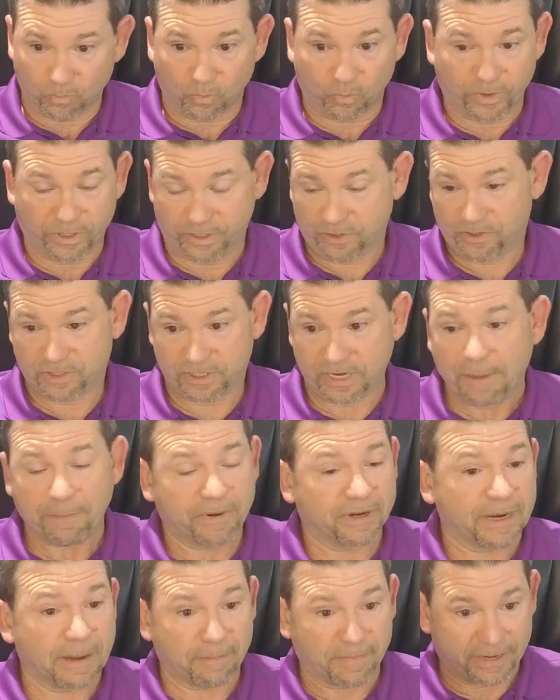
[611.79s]
We stepped
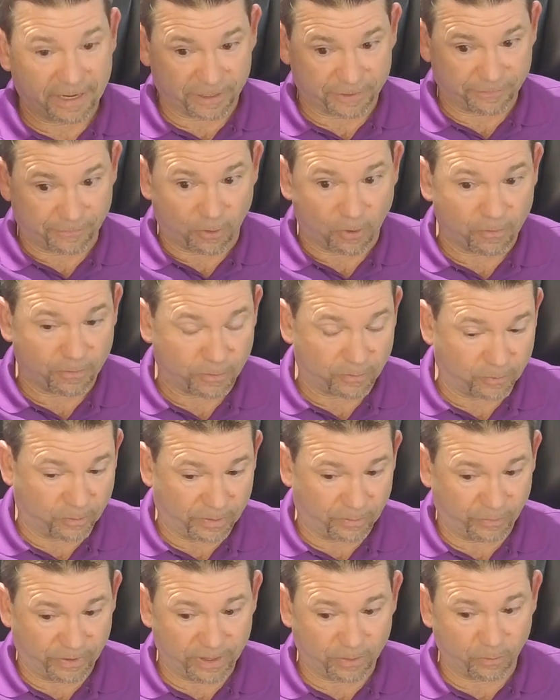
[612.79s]
it up next further
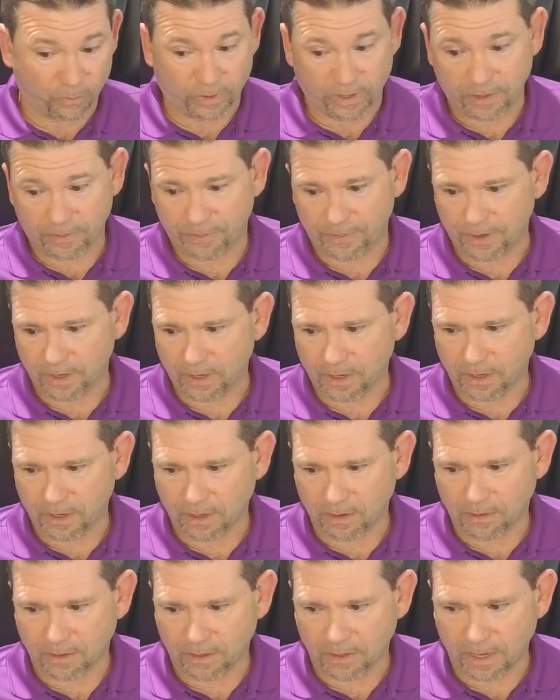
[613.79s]
and went with
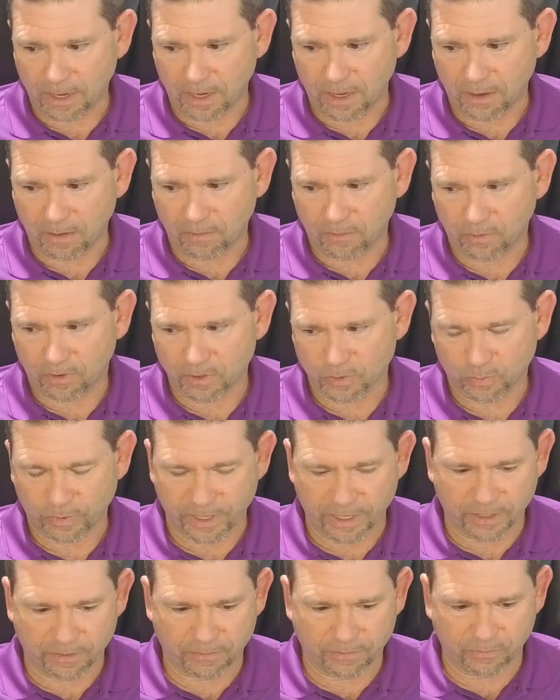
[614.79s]
because
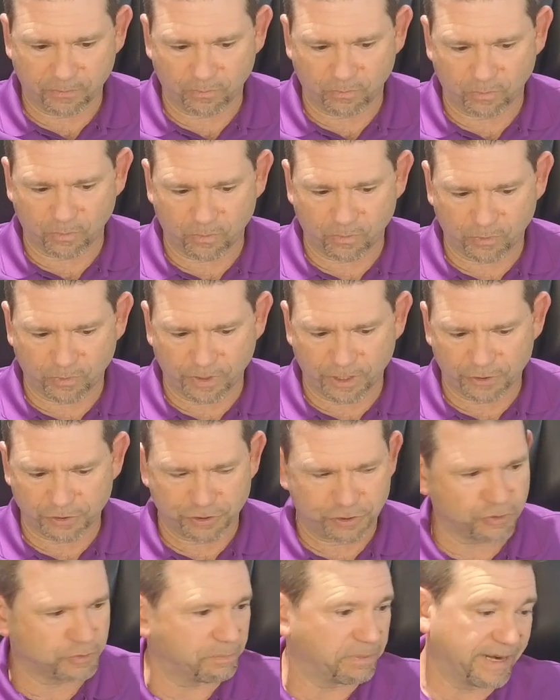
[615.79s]
we had
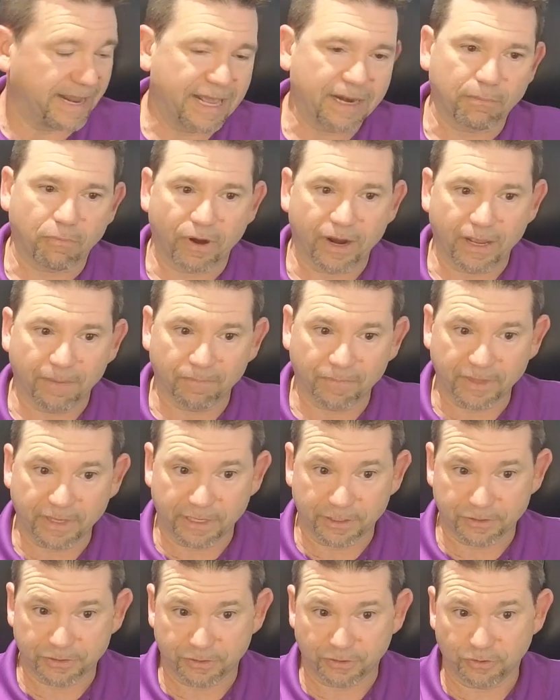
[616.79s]
introduced banana bread
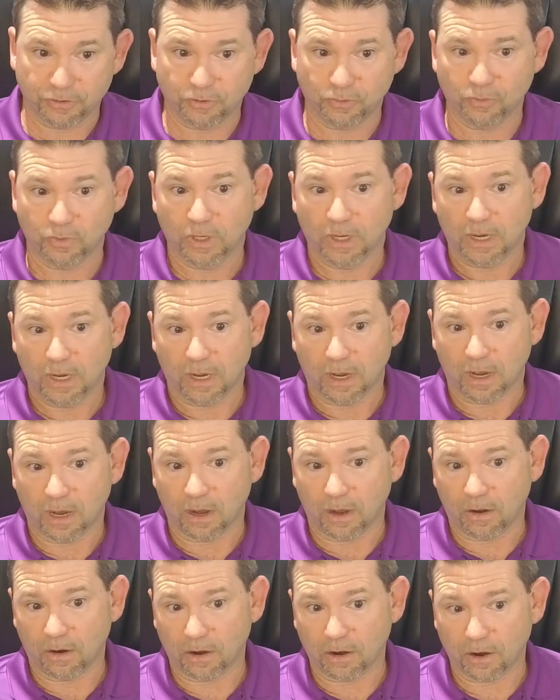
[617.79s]
into
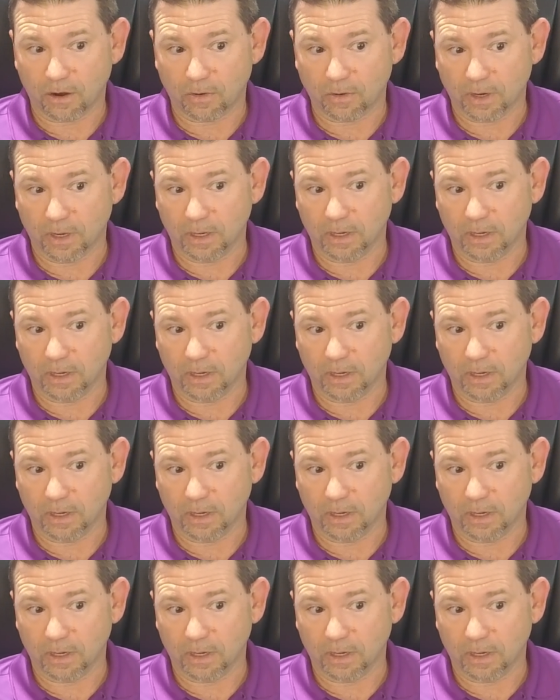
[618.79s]
our